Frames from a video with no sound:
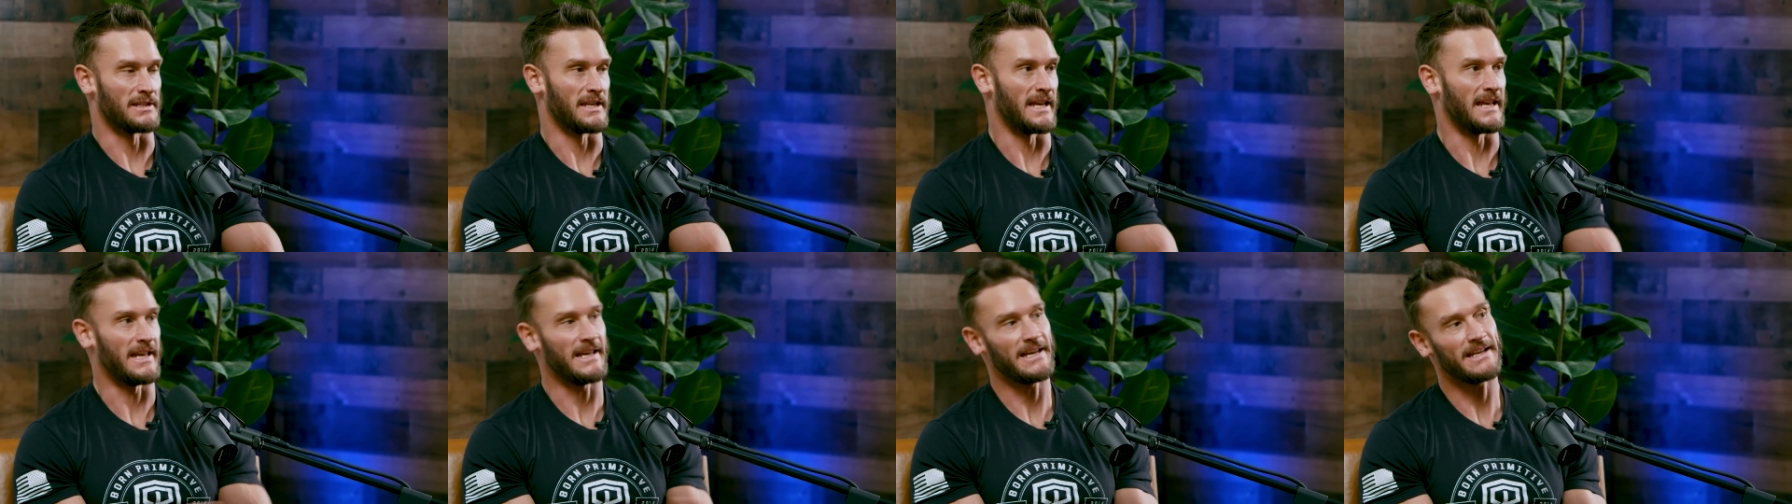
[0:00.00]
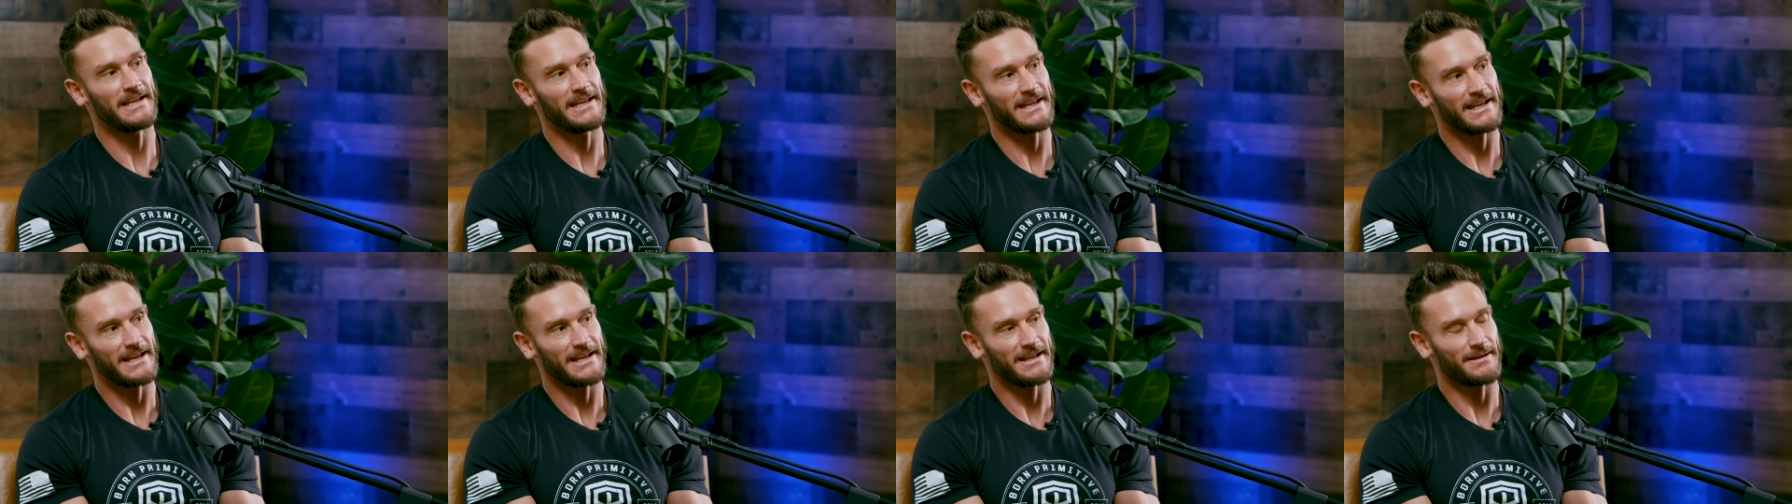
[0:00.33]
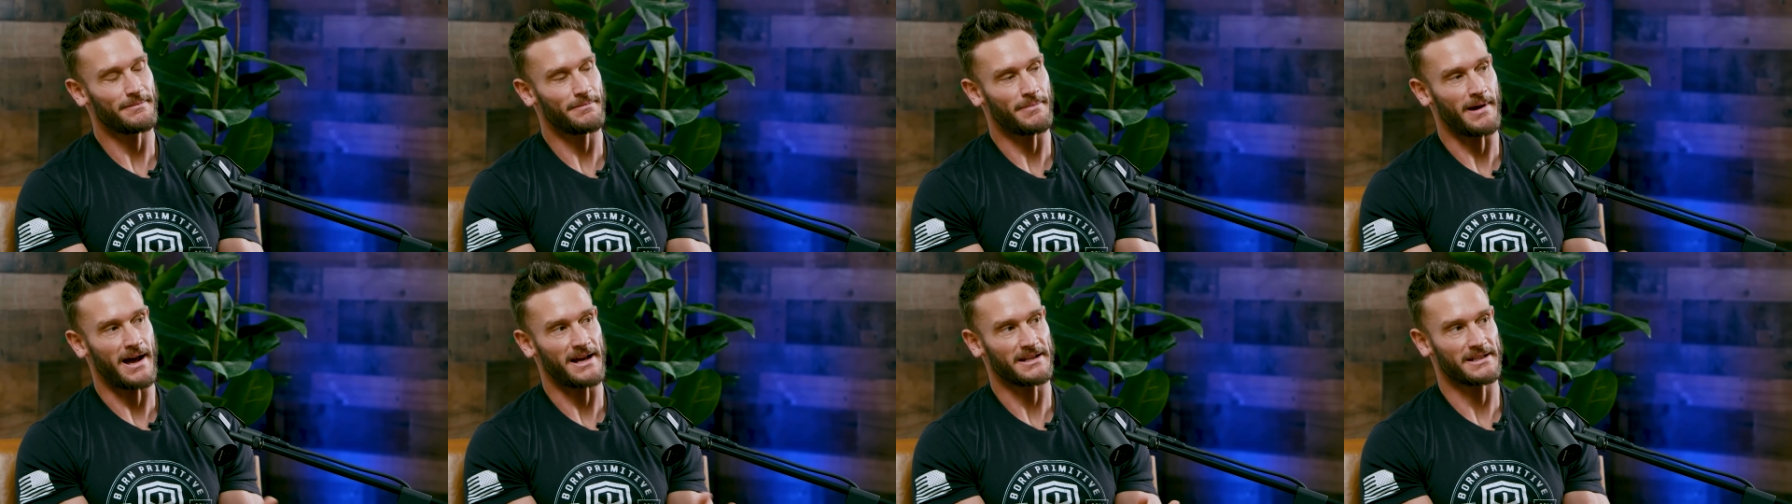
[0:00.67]
heating
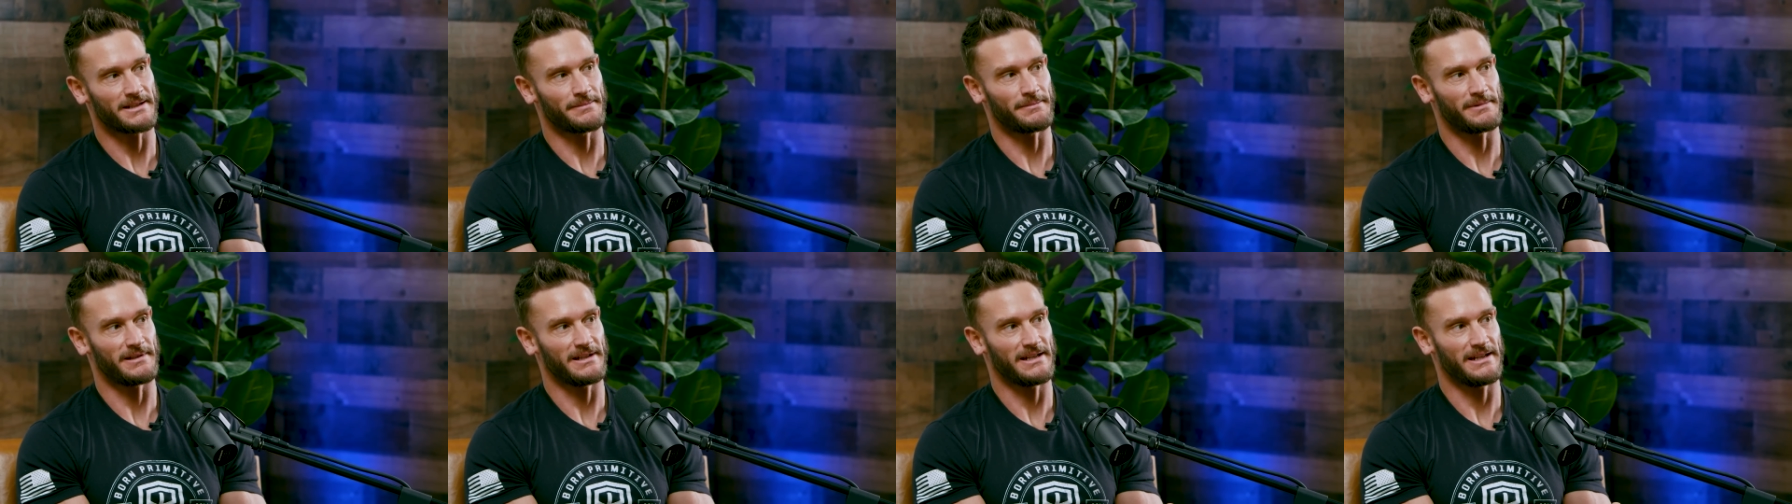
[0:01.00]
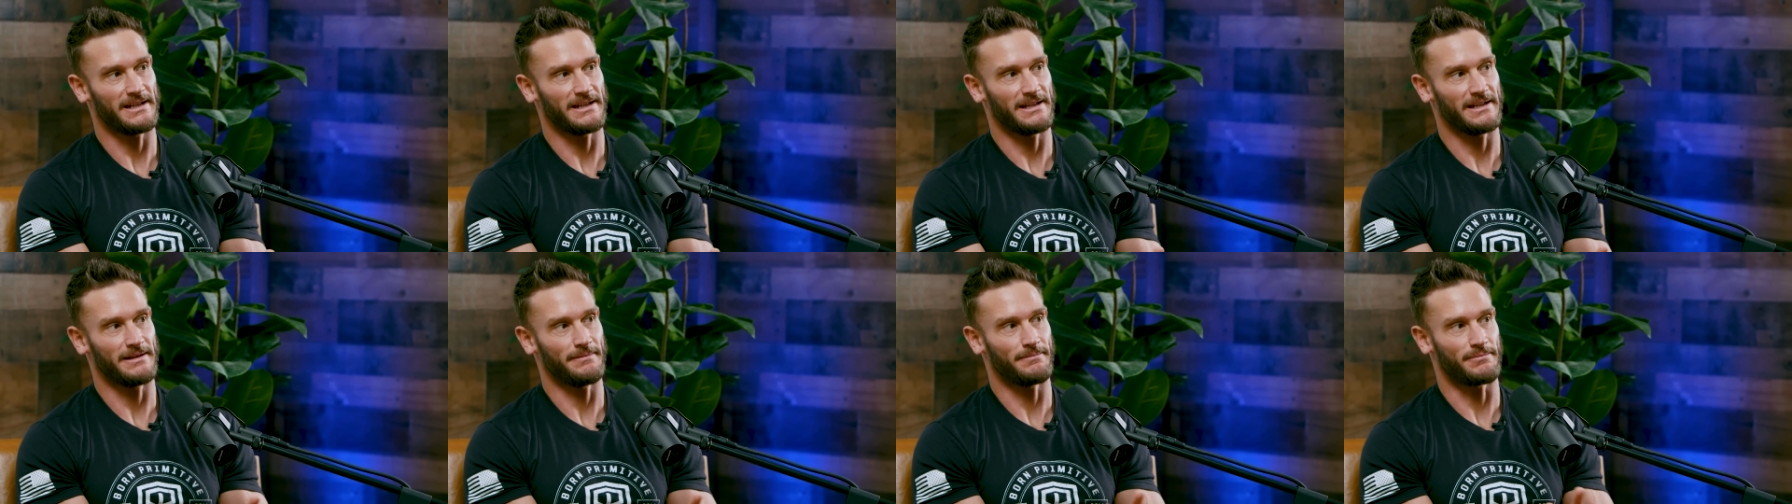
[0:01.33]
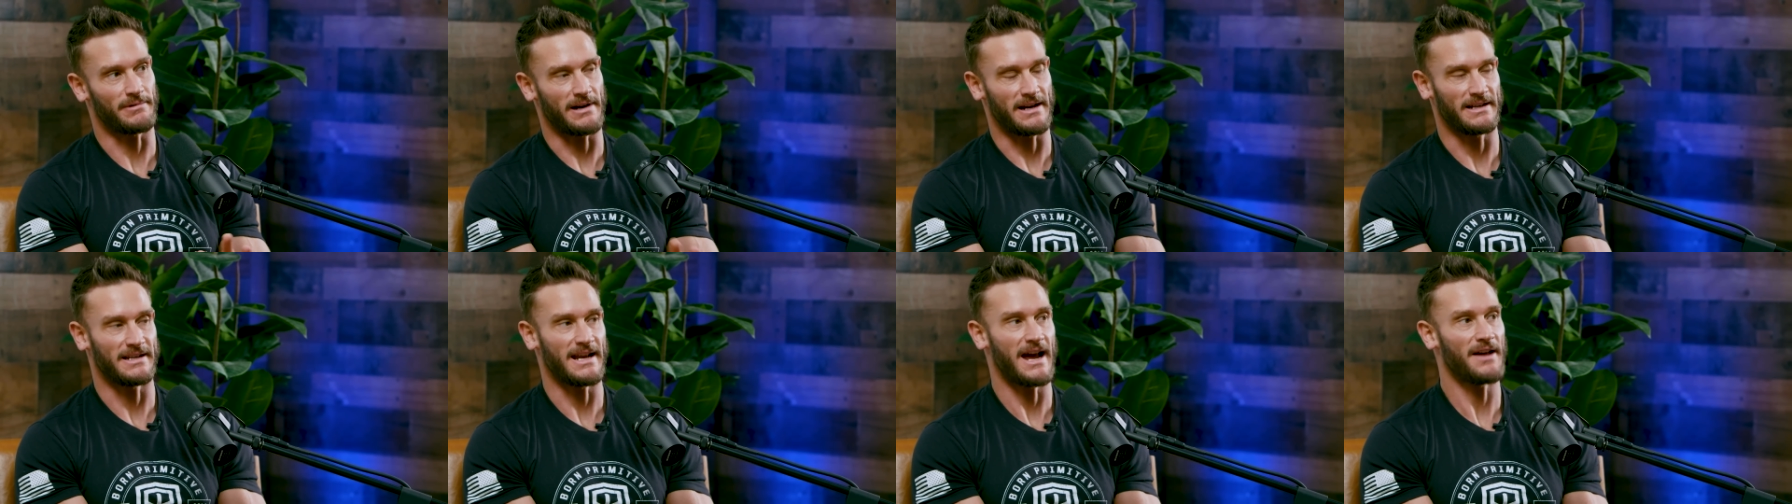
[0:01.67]
it possibly
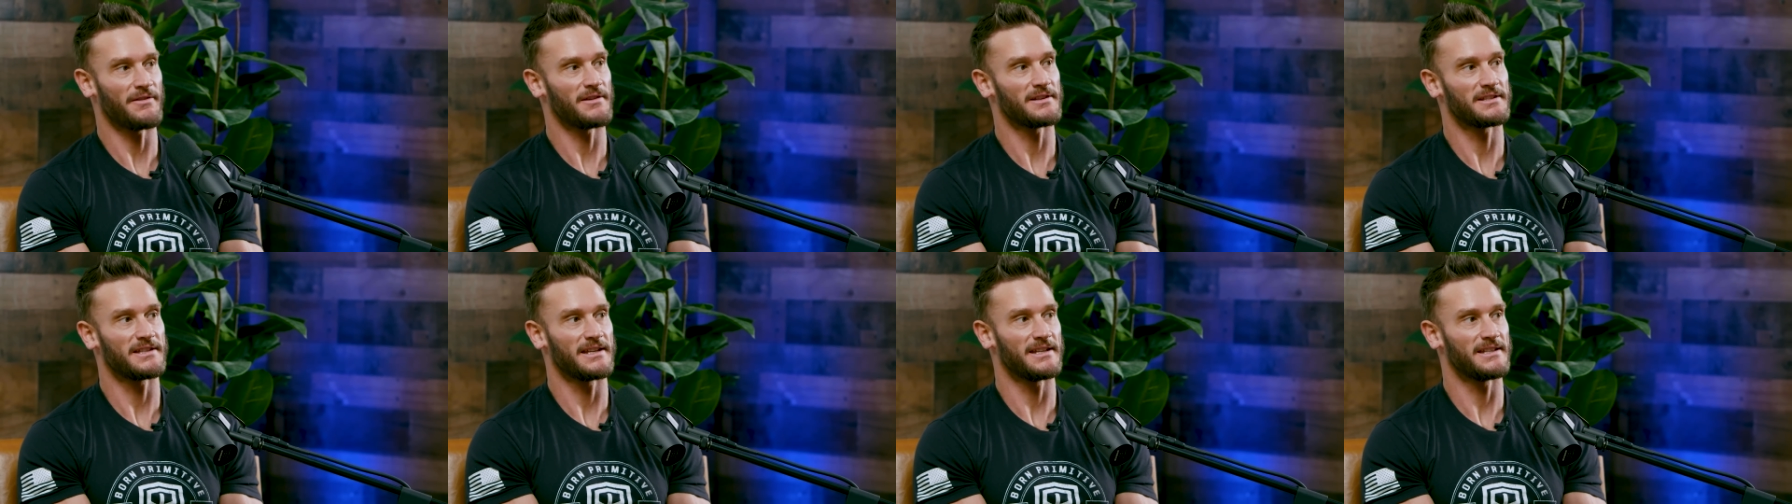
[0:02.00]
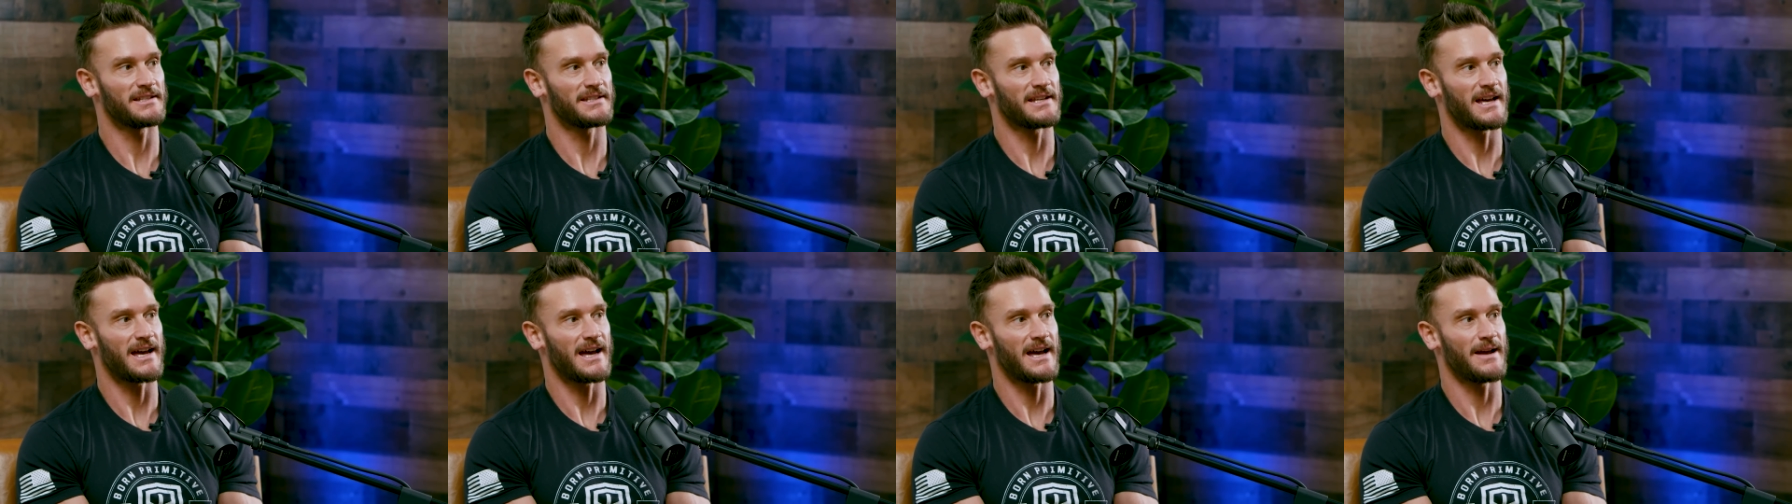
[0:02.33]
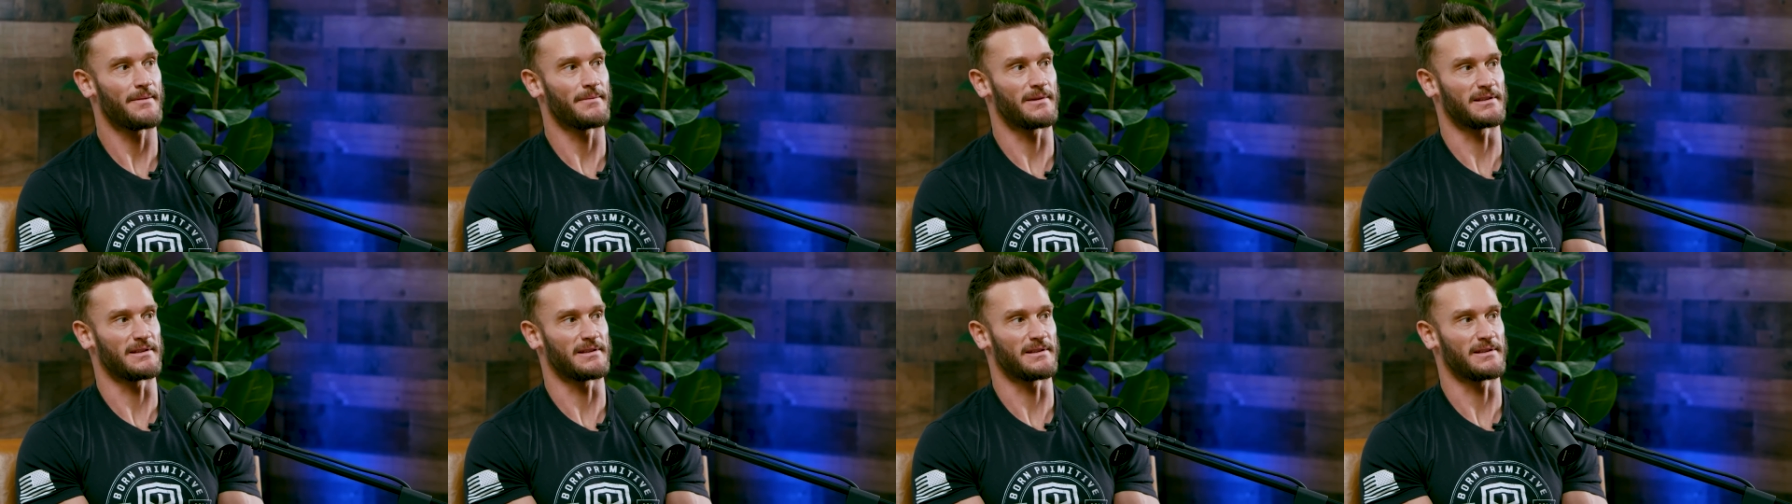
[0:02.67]
break down this enzyme?